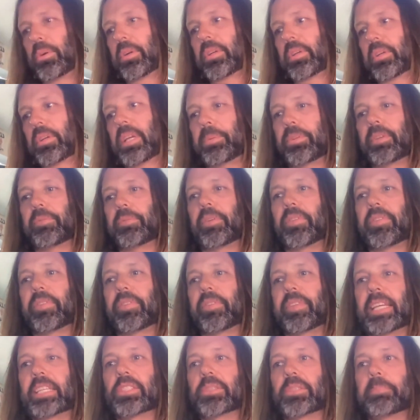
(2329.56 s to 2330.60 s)
to do a couple
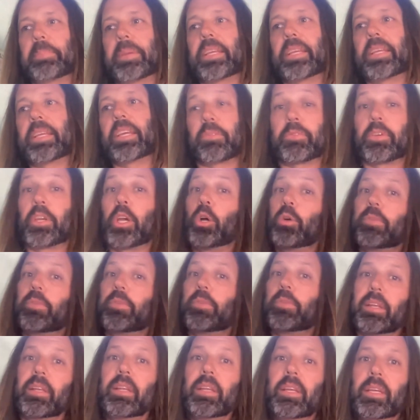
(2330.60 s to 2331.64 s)
different things because of
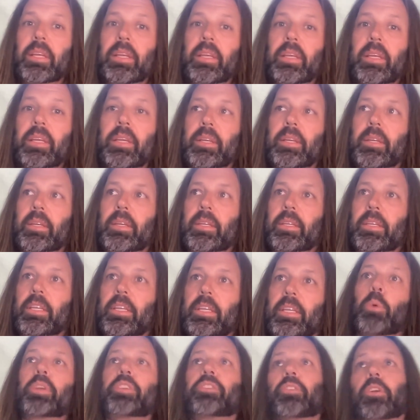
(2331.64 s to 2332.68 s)
COVID.
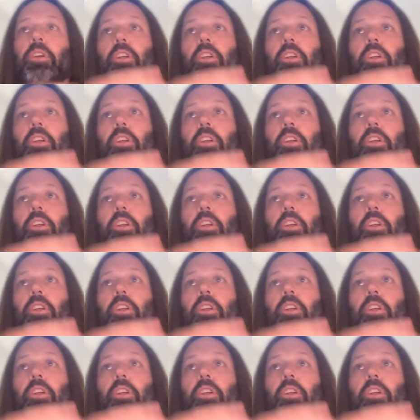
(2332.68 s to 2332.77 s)
You